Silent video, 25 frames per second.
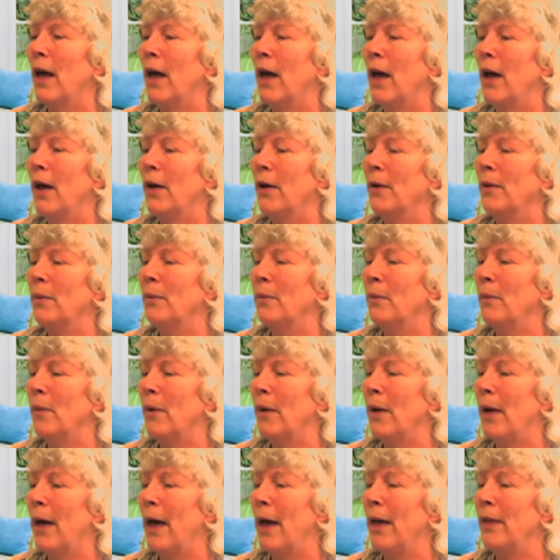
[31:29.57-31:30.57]
I
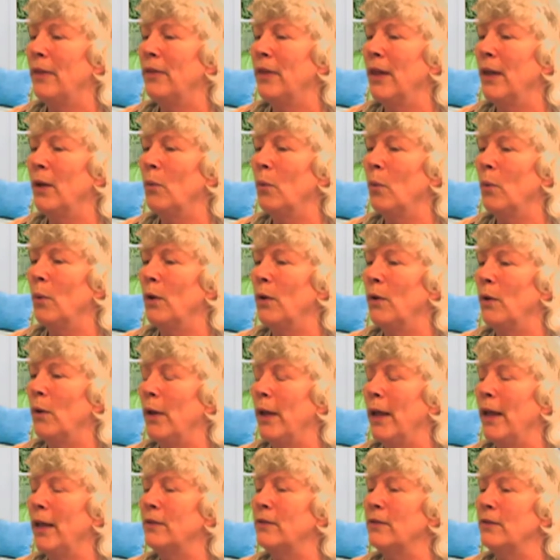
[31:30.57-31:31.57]
think
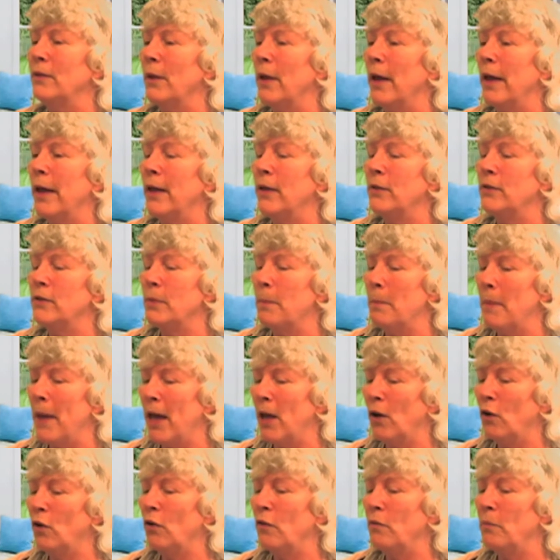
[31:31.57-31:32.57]
it's a
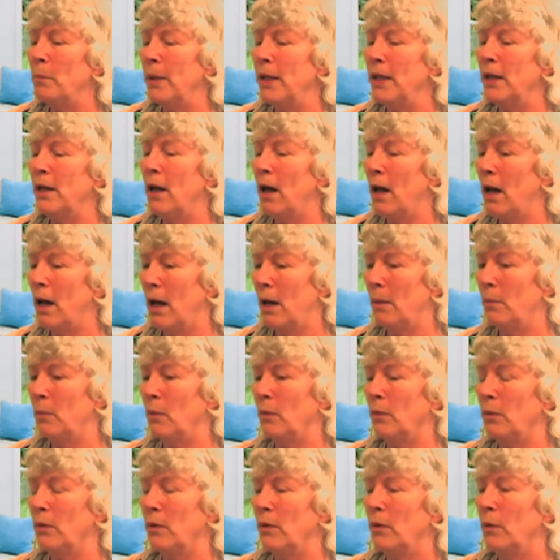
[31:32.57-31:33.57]
matter of being
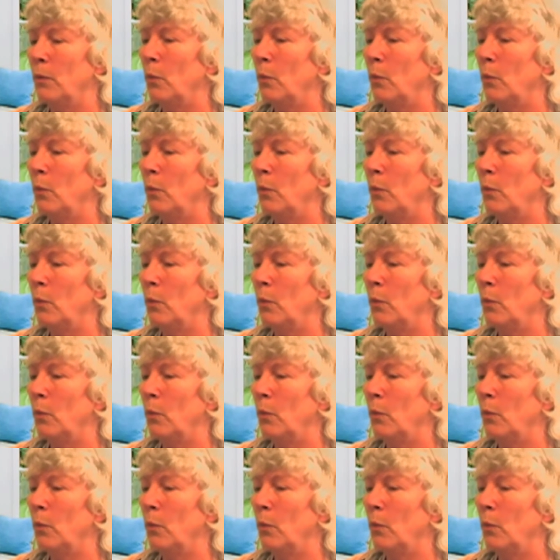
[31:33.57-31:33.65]
humbled.